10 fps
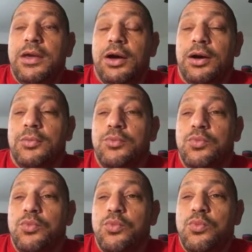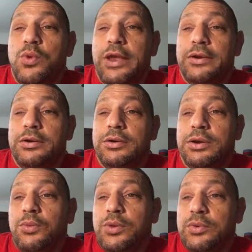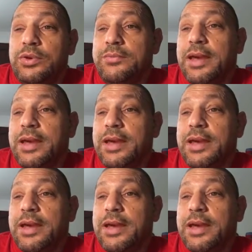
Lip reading: when, we